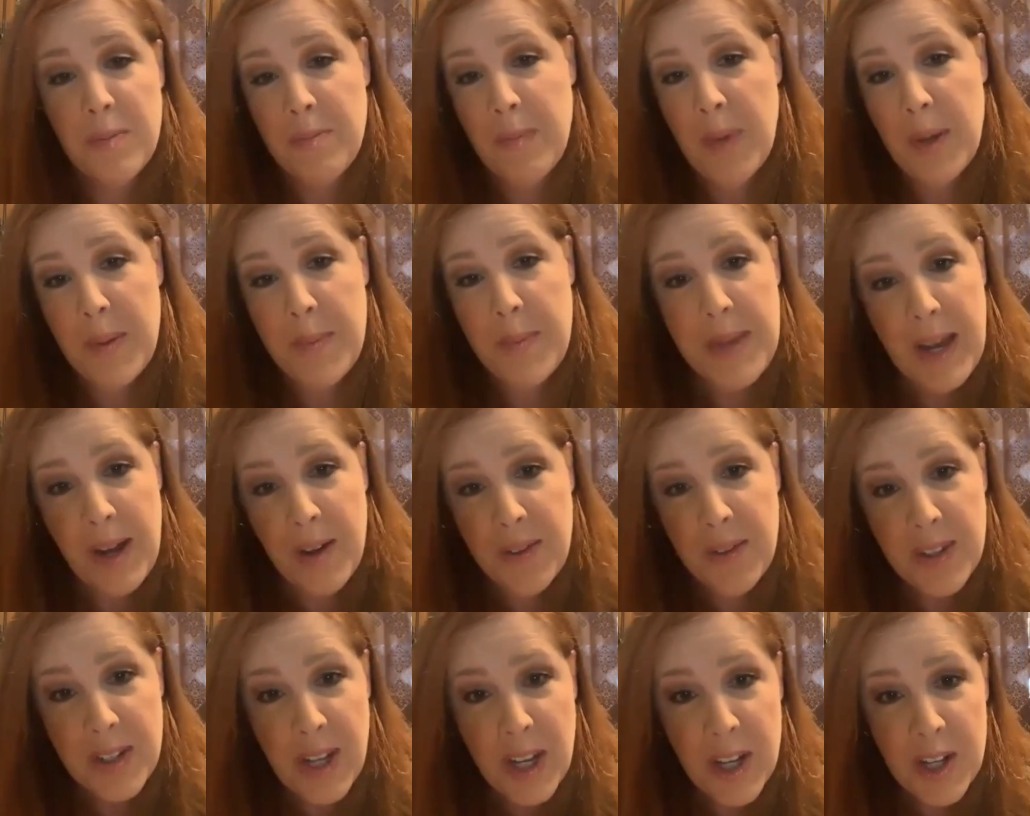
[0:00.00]
maybe out in
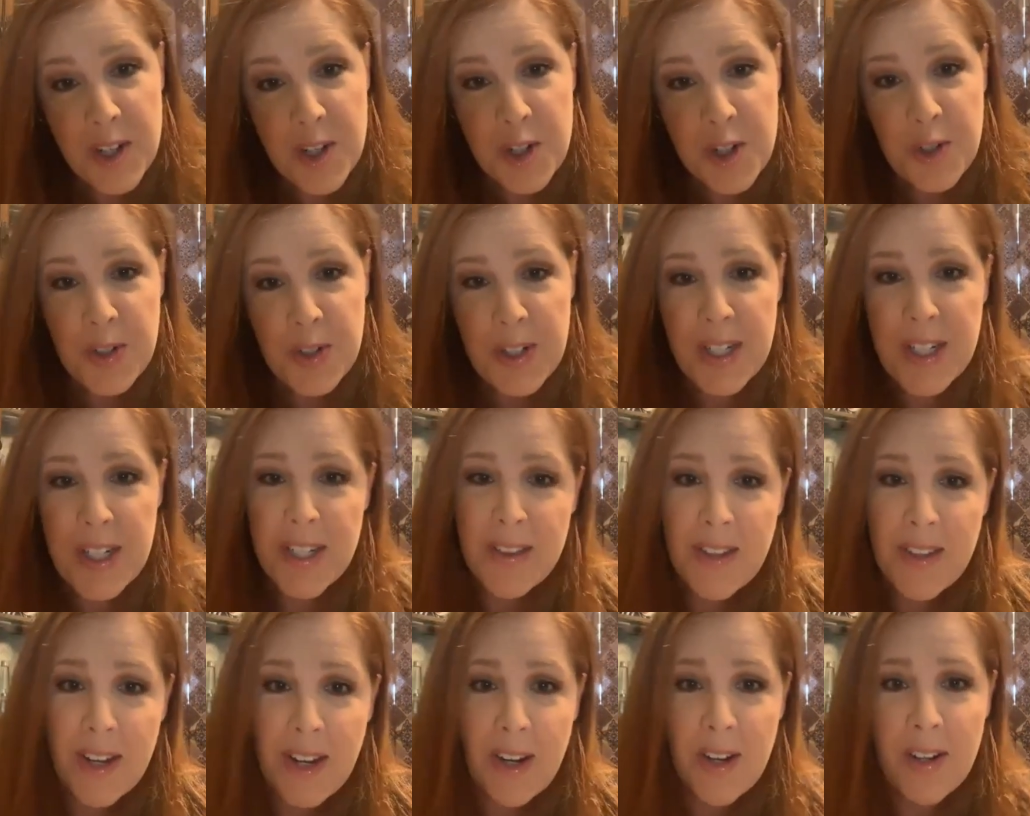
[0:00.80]
the country and
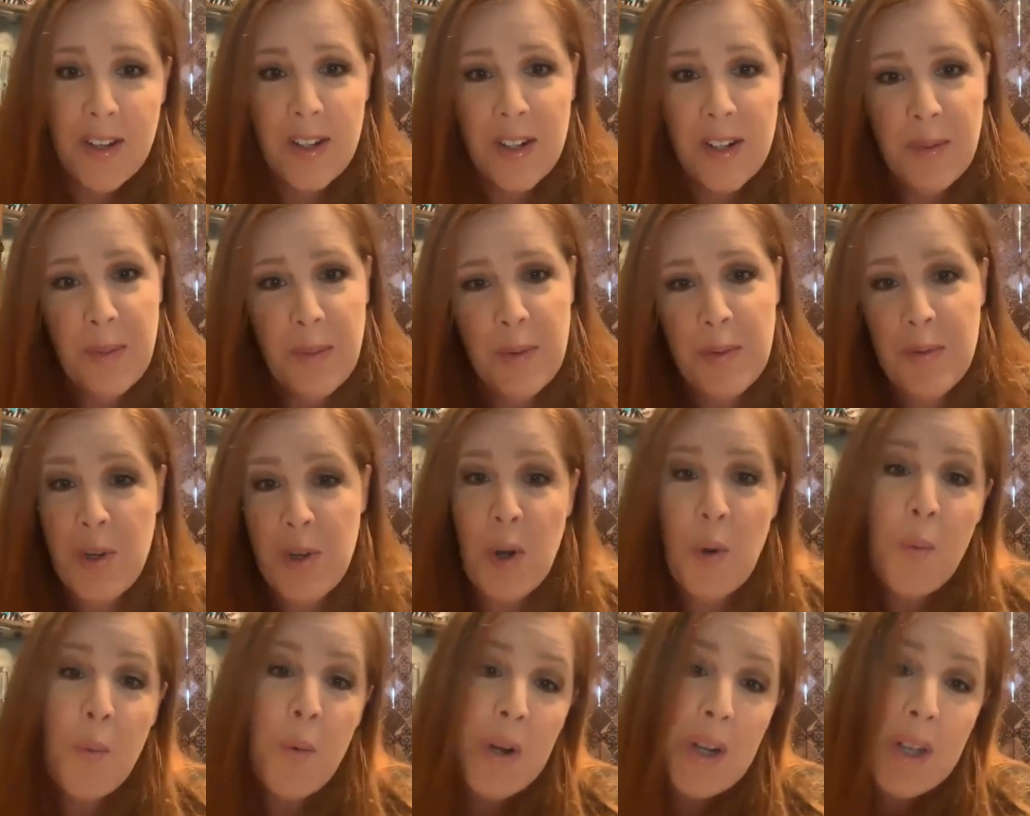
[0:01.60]
they
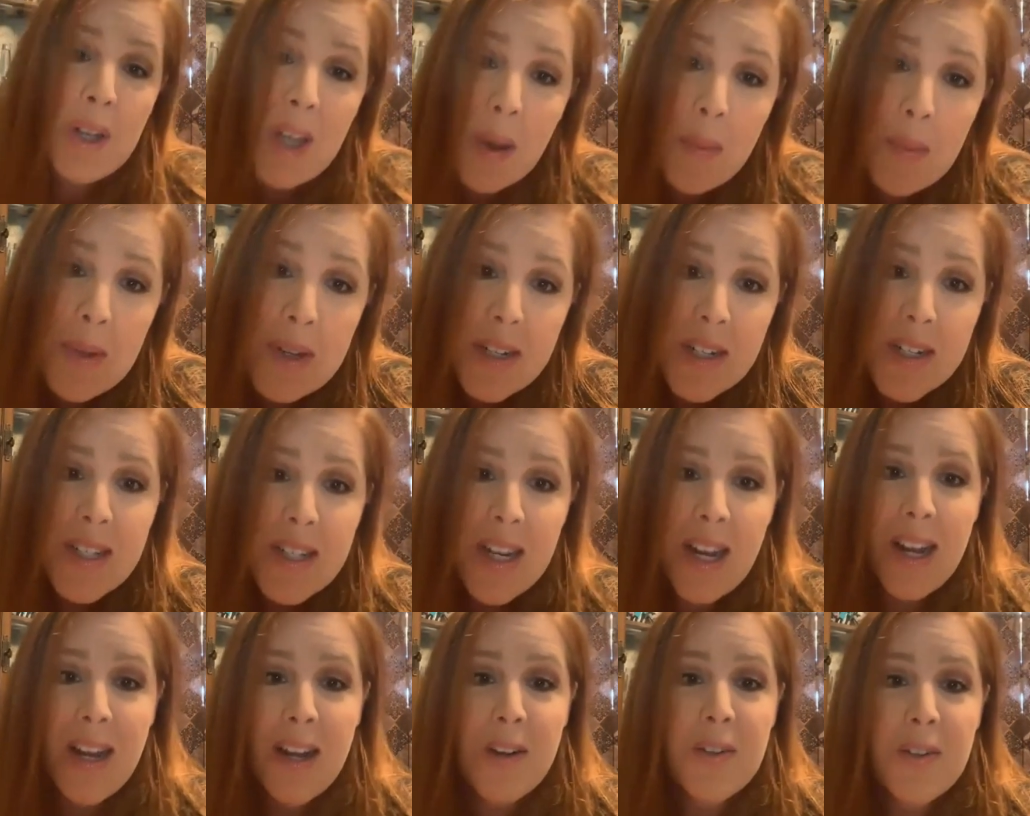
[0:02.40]
don't want to come into
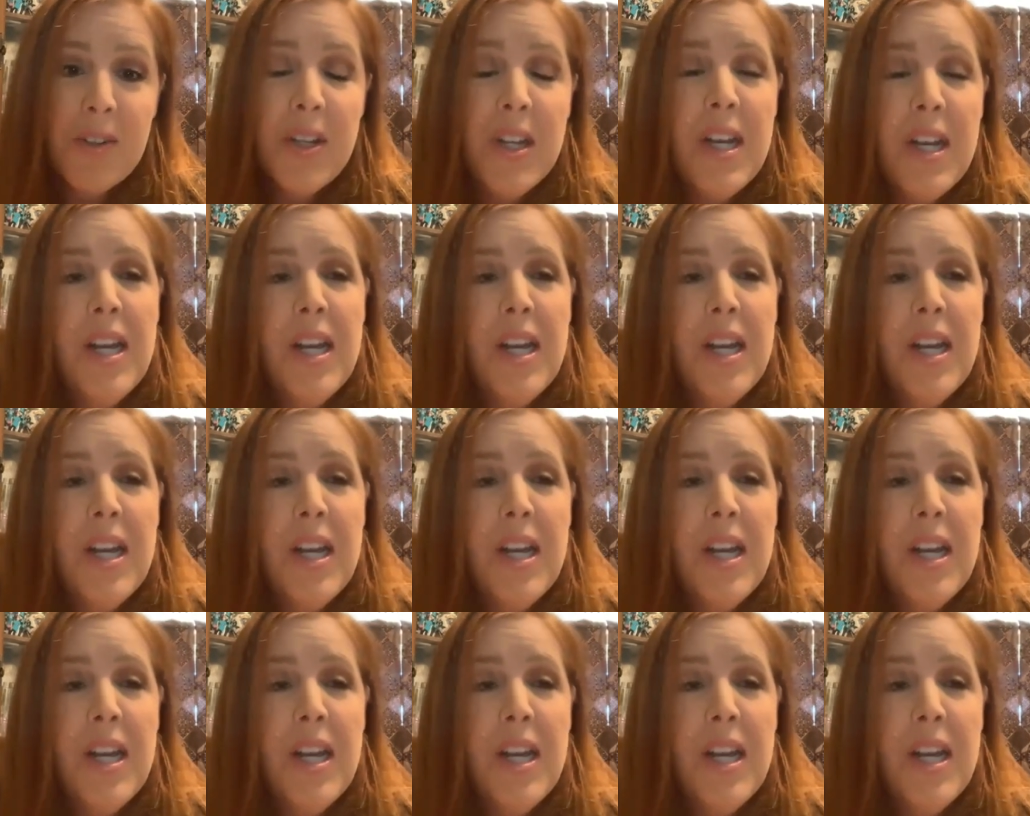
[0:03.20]
town.